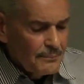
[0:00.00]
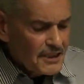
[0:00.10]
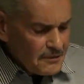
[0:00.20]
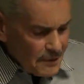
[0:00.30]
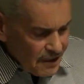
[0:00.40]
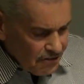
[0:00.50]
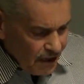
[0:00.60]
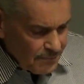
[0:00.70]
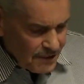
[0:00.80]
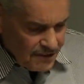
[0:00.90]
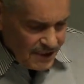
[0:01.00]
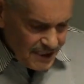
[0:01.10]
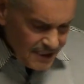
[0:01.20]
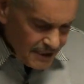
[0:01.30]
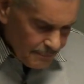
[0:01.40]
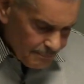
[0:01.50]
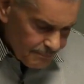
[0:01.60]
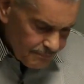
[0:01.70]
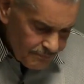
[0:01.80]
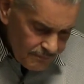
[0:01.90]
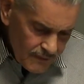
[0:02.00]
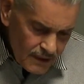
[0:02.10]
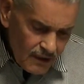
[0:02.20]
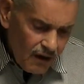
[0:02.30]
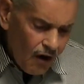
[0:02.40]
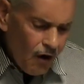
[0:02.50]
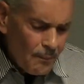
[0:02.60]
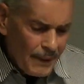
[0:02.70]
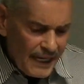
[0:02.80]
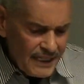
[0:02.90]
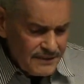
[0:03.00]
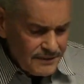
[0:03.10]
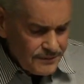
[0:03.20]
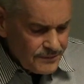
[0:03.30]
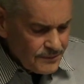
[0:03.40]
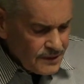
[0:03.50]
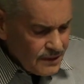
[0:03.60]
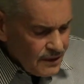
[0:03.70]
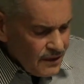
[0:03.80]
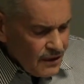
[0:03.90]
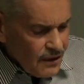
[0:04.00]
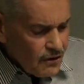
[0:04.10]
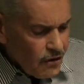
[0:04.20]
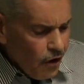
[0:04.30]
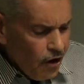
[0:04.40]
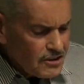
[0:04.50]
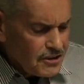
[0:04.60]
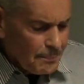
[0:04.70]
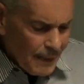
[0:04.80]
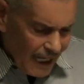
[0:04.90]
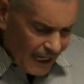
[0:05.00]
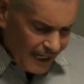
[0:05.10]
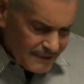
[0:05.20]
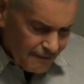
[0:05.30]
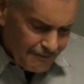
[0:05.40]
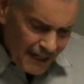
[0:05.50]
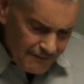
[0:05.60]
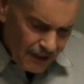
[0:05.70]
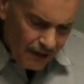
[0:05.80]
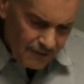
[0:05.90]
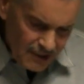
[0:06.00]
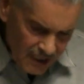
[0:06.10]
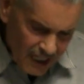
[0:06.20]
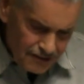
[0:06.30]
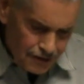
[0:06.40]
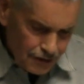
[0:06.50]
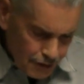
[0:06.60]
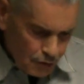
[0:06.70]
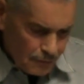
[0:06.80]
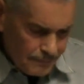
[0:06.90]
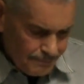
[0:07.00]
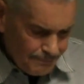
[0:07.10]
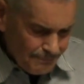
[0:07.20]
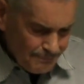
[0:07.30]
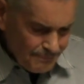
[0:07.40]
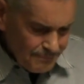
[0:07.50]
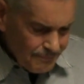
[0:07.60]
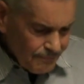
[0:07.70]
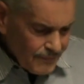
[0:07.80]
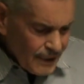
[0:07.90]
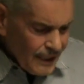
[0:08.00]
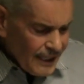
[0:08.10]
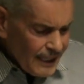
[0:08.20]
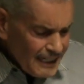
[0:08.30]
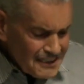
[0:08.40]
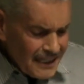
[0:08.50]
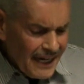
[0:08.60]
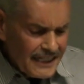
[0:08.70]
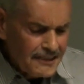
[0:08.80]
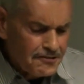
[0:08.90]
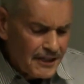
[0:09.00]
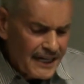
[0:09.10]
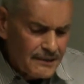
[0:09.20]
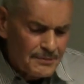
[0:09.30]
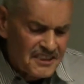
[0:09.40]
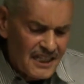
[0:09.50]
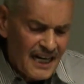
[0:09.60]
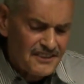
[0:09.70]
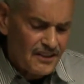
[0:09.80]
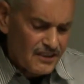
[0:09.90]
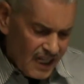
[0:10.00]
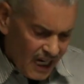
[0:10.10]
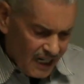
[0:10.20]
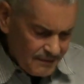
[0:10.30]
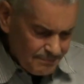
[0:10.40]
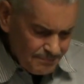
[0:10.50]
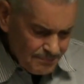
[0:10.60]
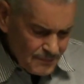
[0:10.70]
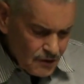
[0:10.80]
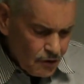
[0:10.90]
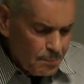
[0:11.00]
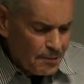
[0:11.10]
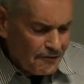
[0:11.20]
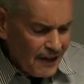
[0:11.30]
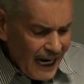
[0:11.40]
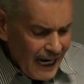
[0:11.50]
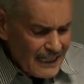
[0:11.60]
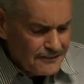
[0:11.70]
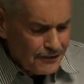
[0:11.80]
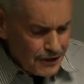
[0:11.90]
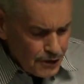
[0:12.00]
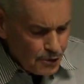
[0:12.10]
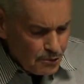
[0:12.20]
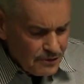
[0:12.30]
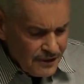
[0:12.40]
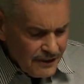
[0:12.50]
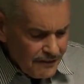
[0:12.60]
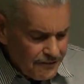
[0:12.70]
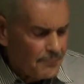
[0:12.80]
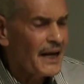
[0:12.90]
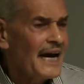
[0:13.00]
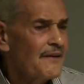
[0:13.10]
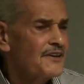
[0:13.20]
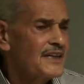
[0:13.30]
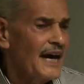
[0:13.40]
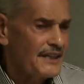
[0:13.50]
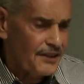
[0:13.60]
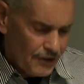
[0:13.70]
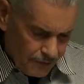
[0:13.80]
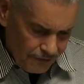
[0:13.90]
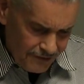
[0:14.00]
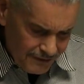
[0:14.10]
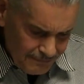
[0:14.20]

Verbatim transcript: Bismillah Rahman Rahim. O men, call to mind the favor of Allah to you. Is there any creator besides Allah who provides for you from the heaven and the earth?